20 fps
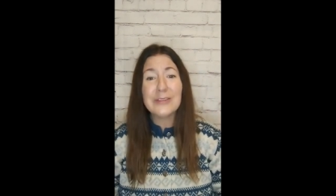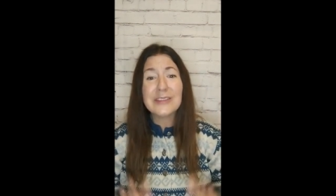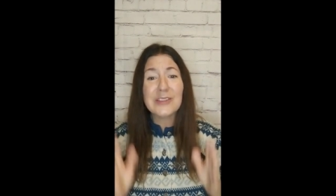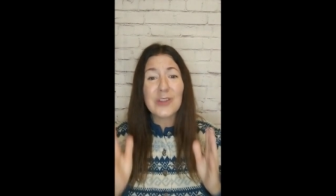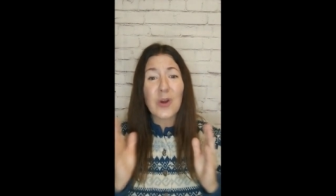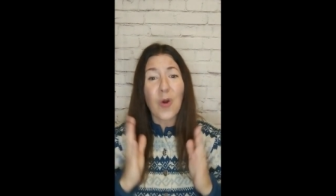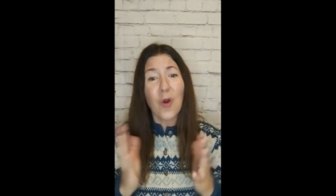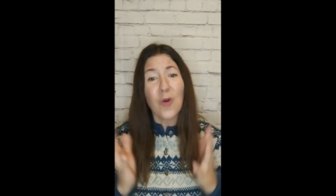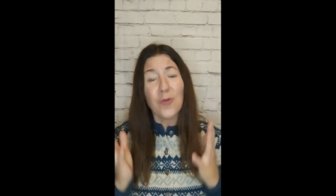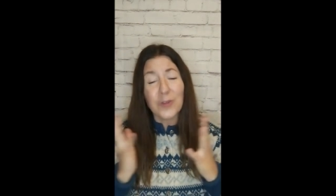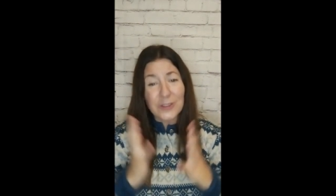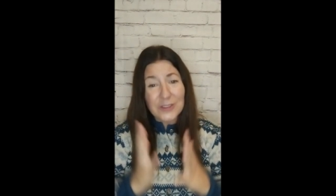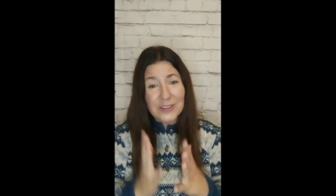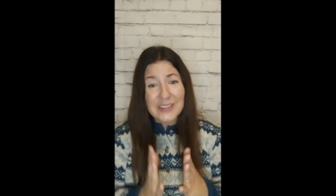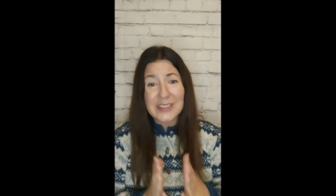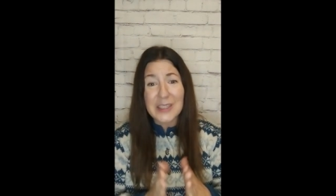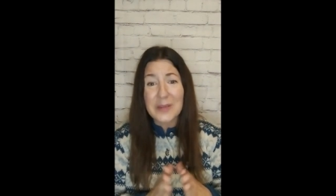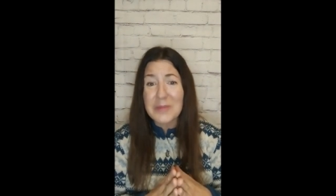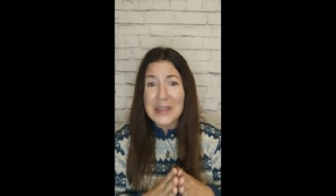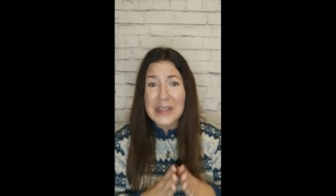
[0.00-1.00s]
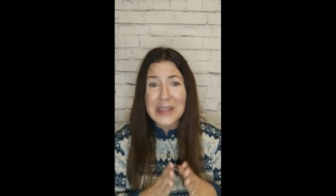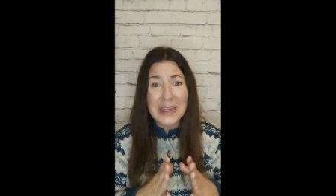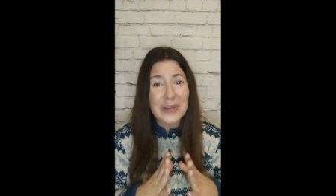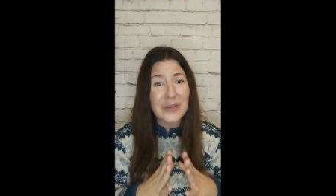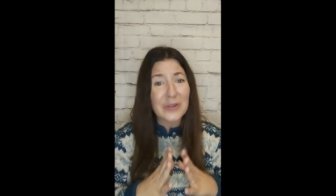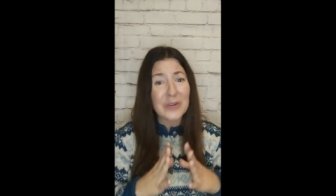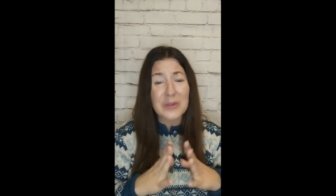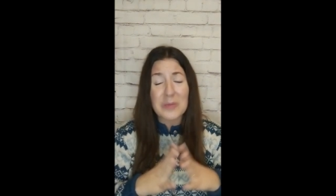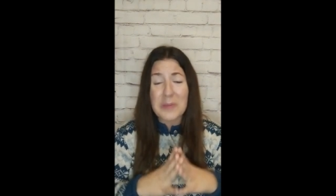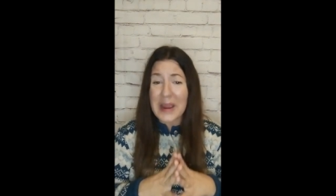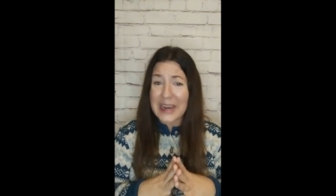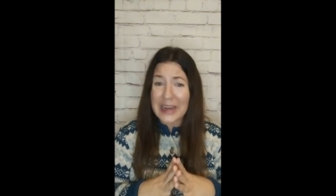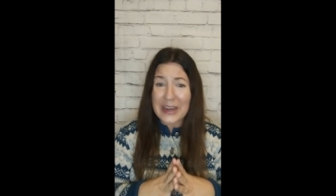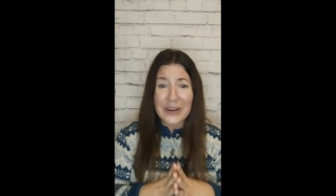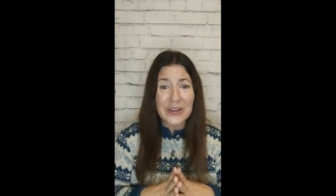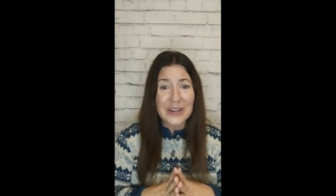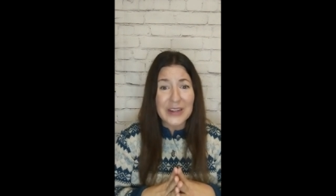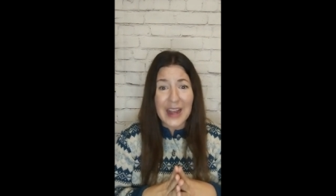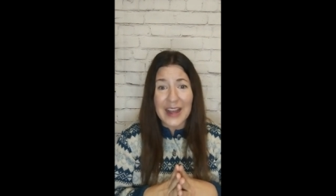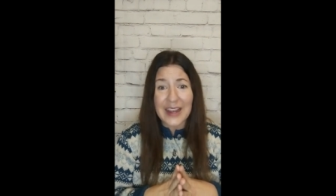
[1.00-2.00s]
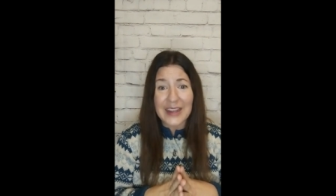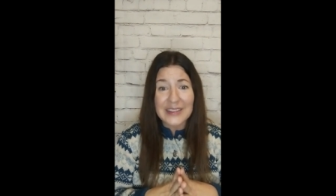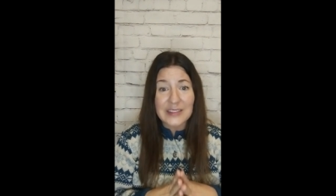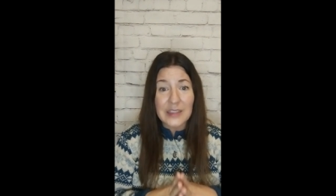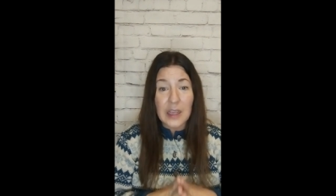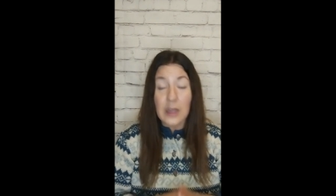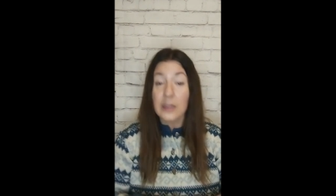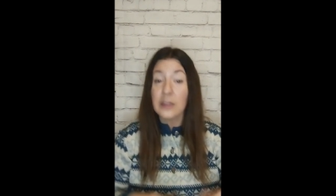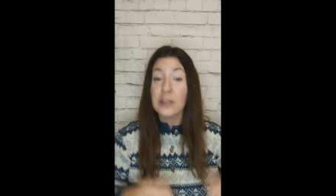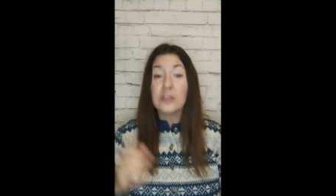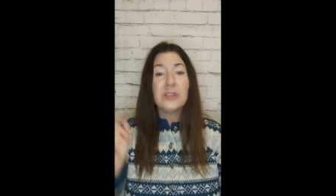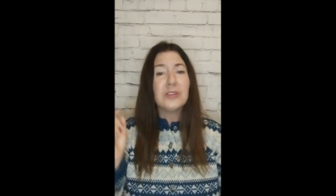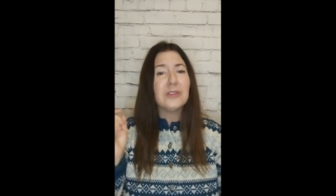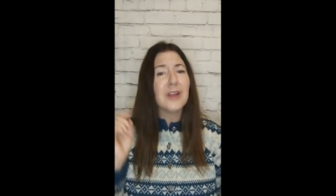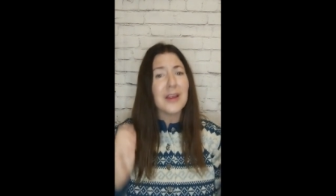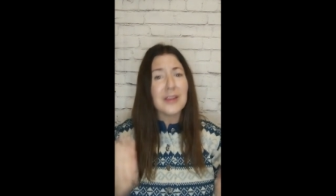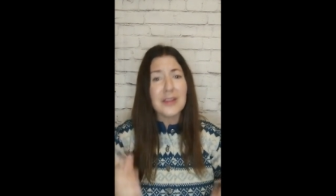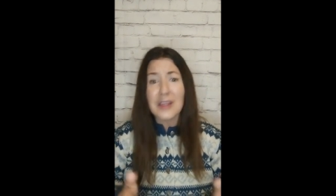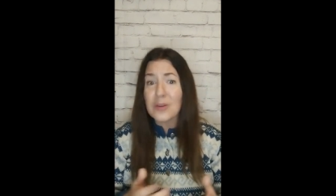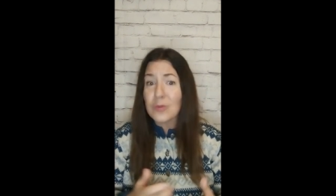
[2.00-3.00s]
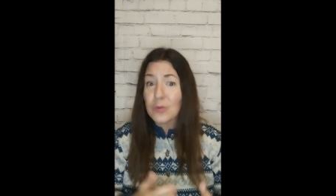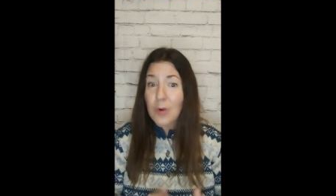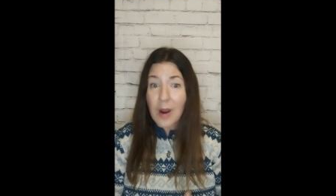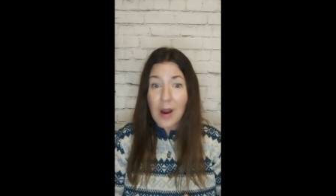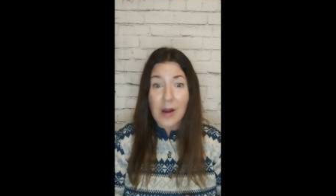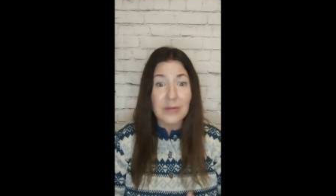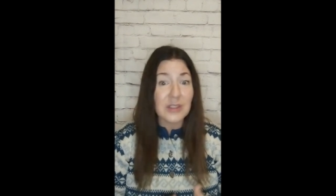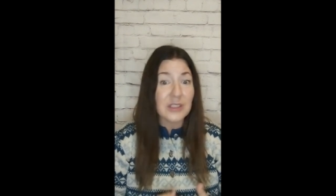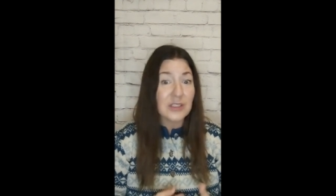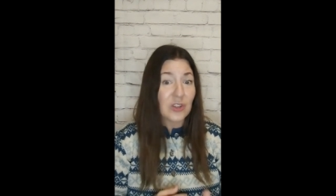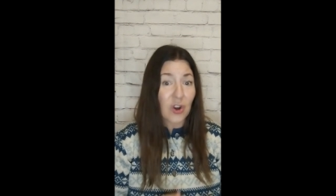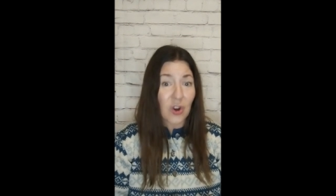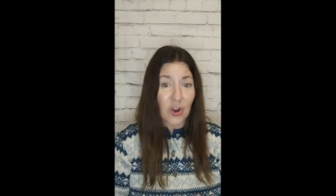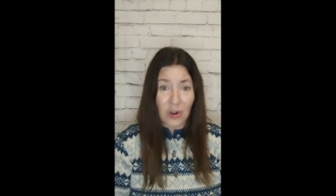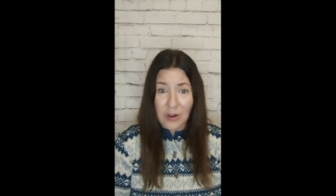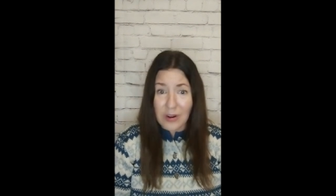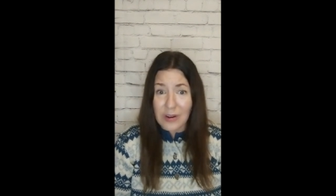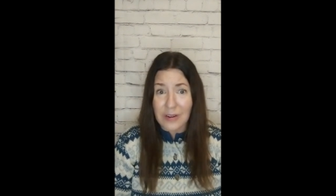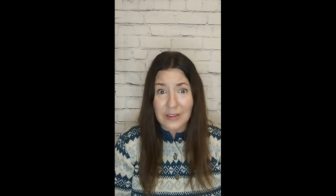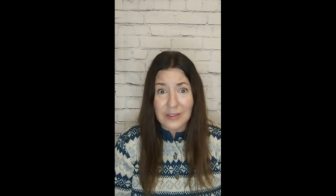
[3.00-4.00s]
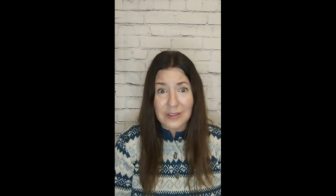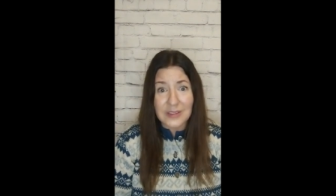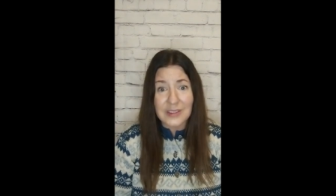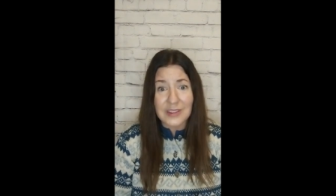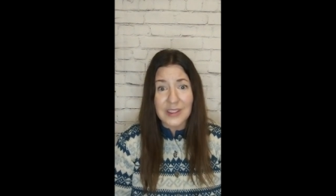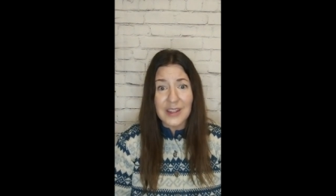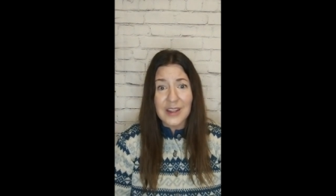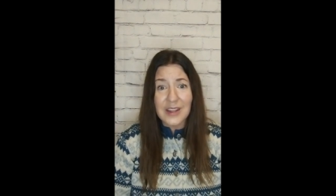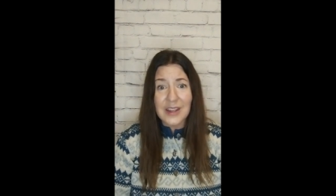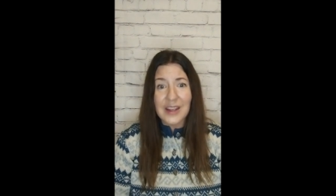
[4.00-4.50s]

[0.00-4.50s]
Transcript: I was so overstimulated with my hair, guys. There's nothing wrong with curls.